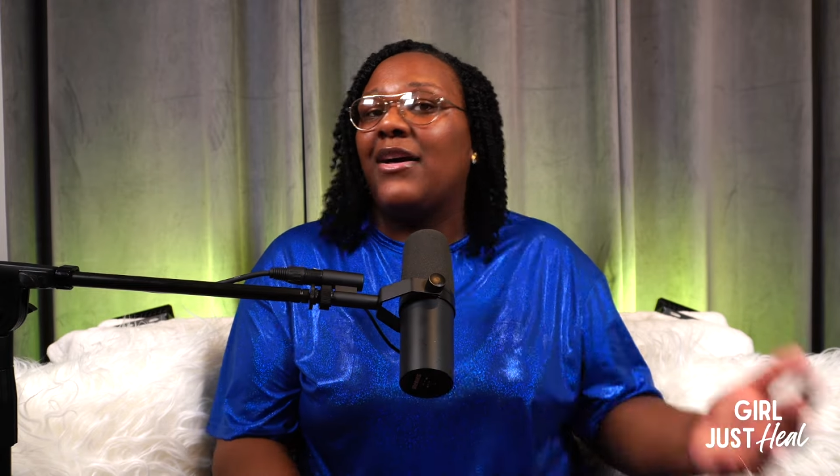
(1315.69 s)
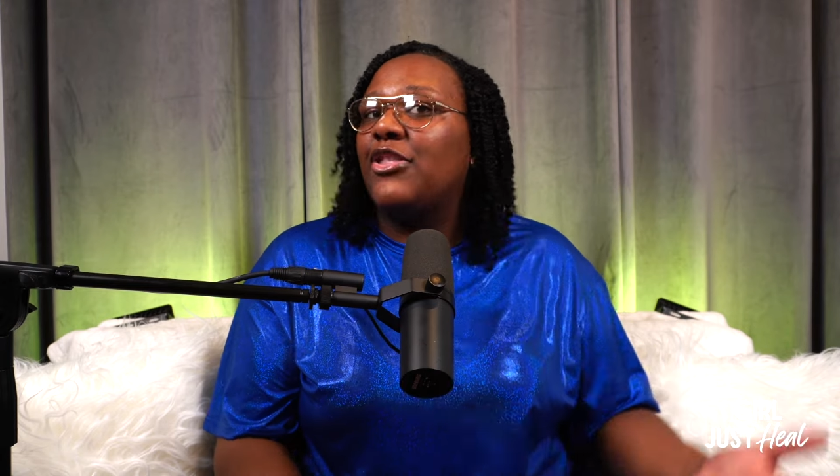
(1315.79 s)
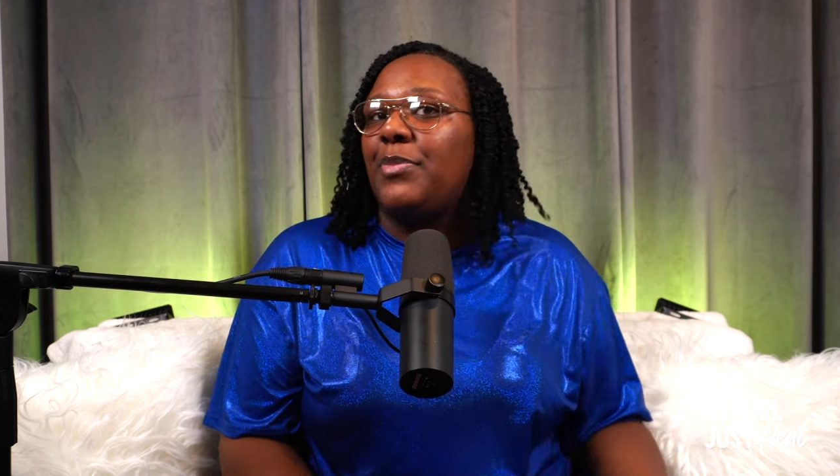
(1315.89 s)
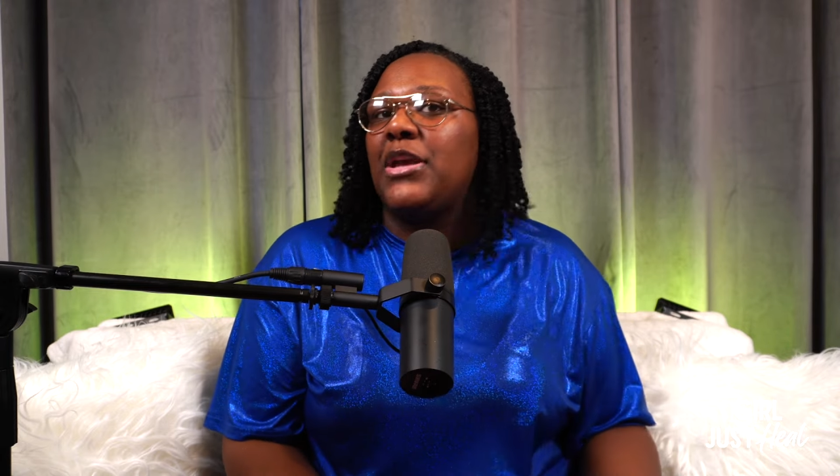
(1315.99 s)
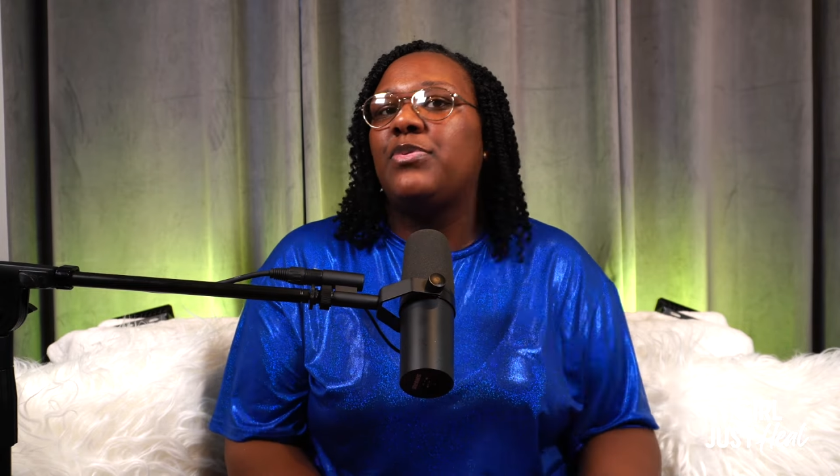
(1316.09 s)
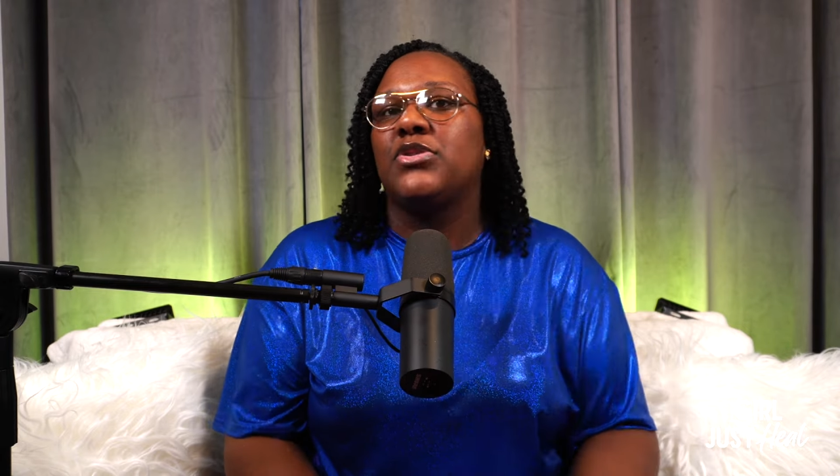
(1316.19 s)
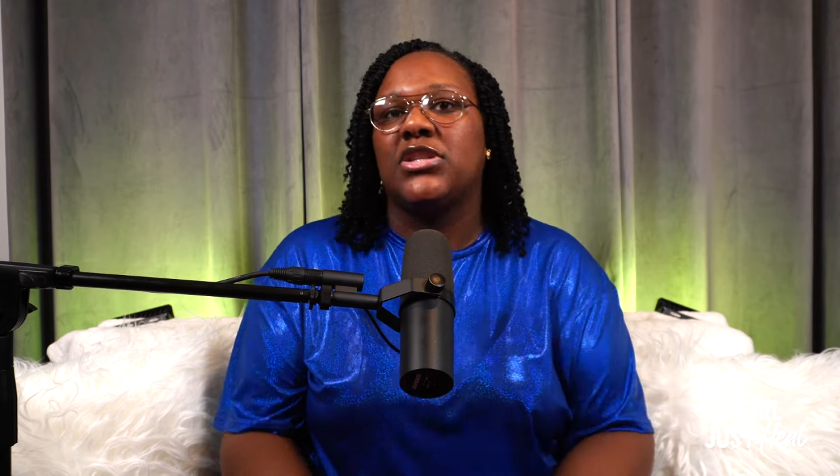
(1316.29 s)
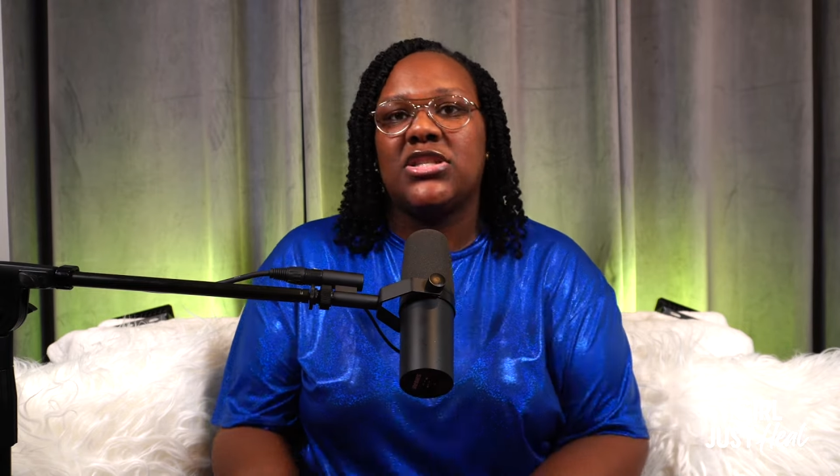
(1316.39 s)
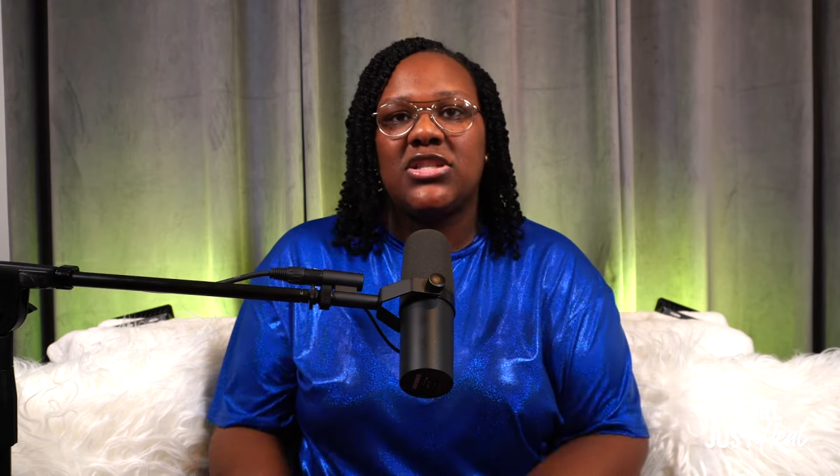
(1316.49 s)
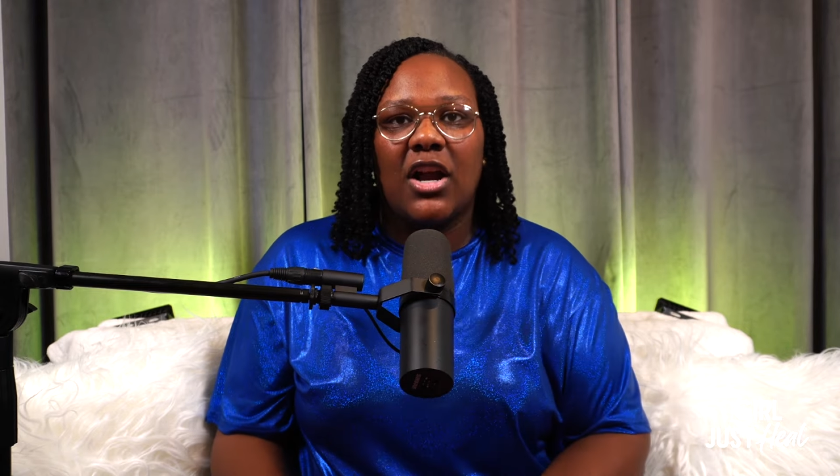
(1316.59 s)
other people
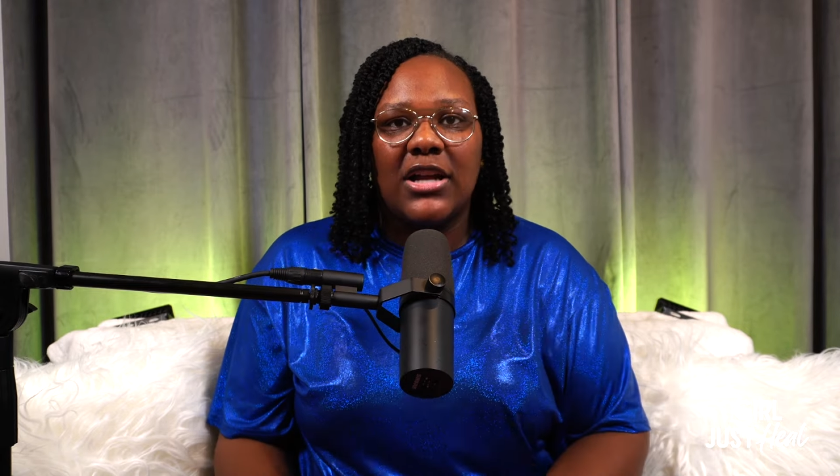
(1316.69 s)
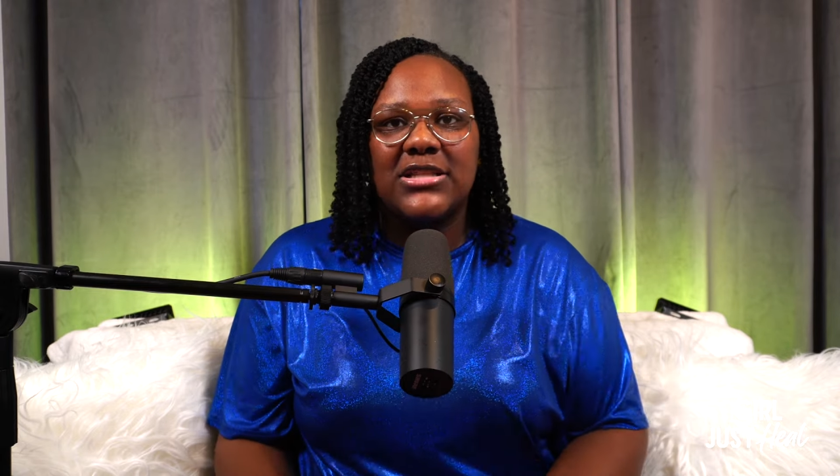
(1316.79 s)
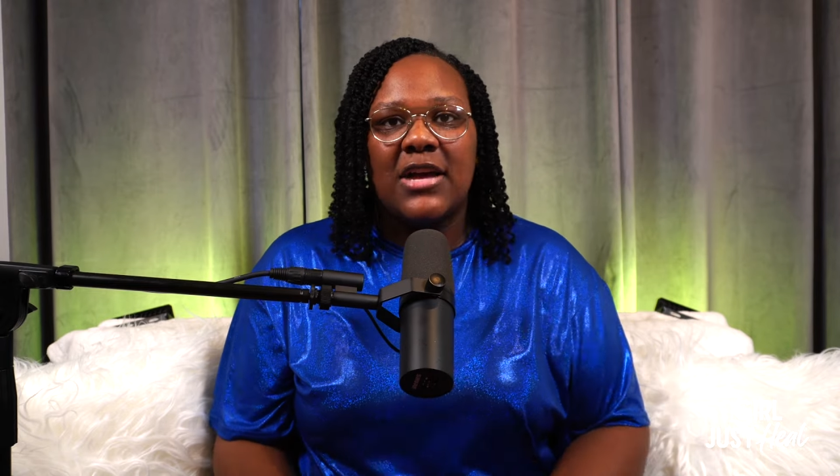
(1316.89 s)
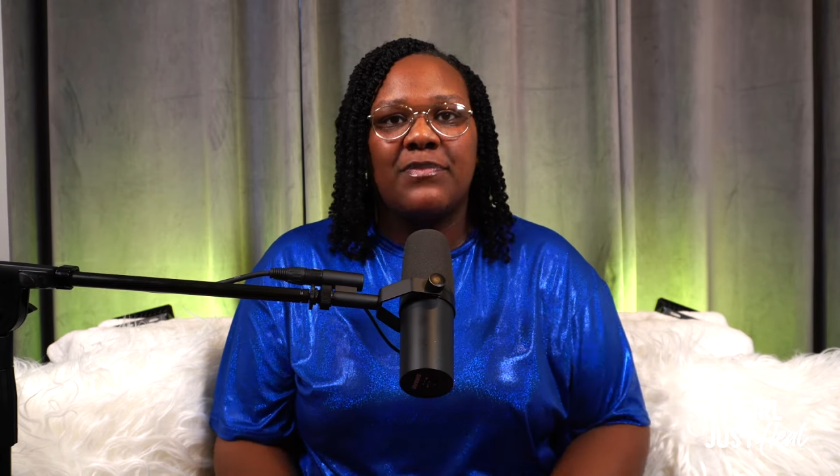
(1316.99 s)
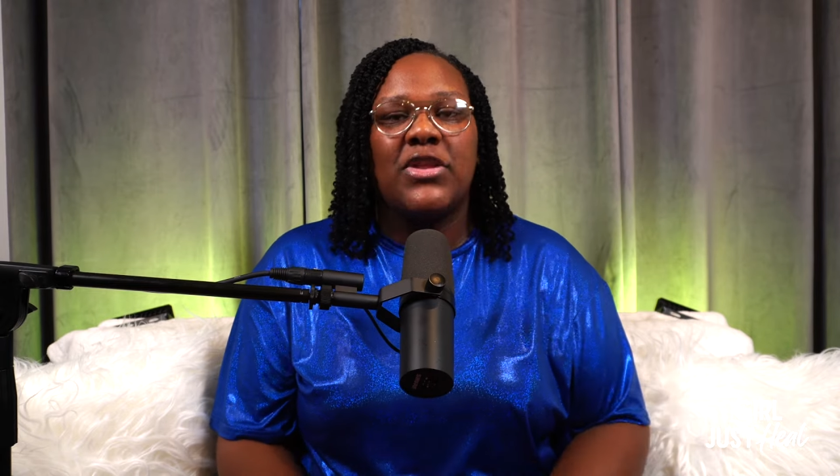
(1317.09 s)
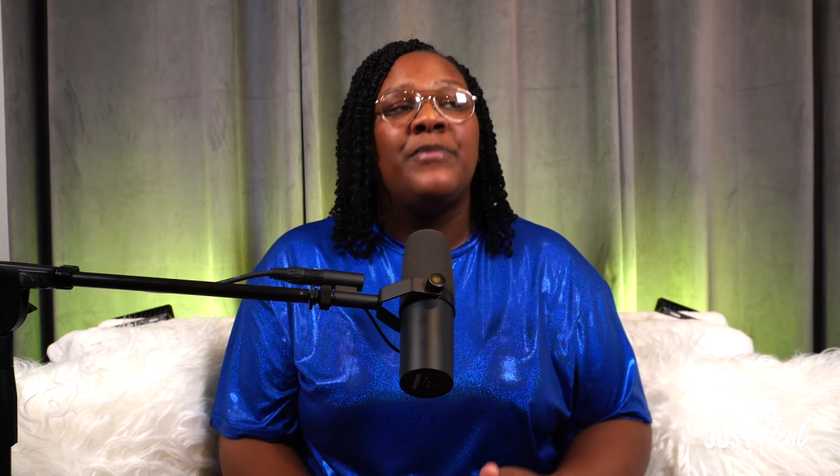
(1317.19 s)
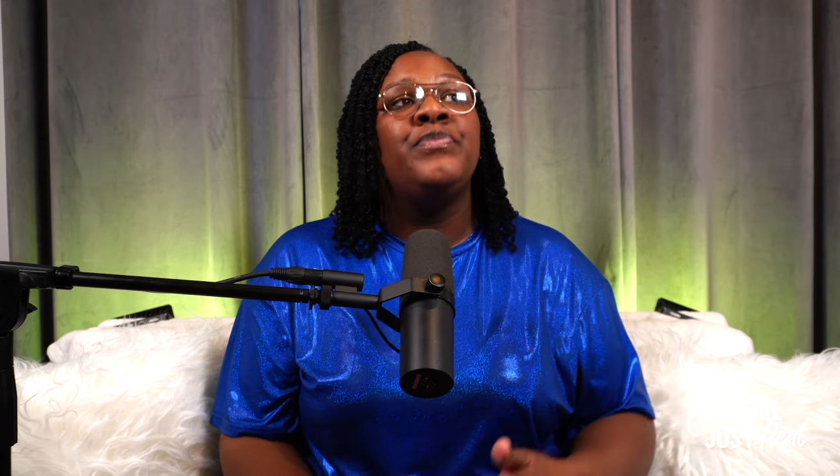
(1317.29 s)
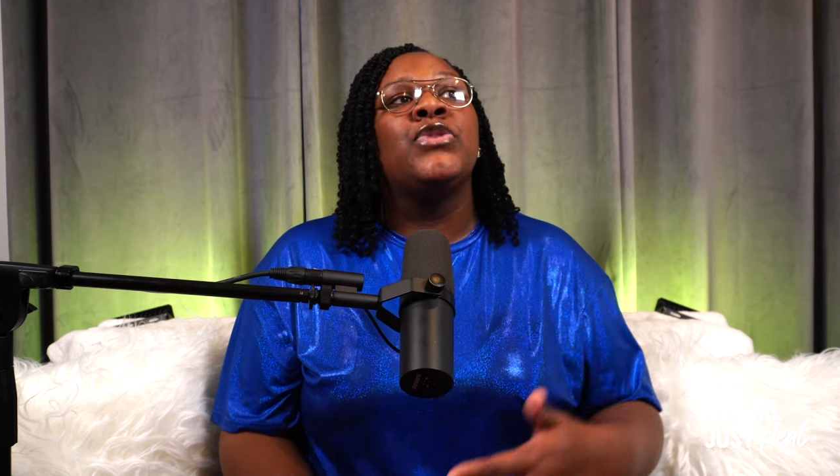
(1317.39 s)
to start something,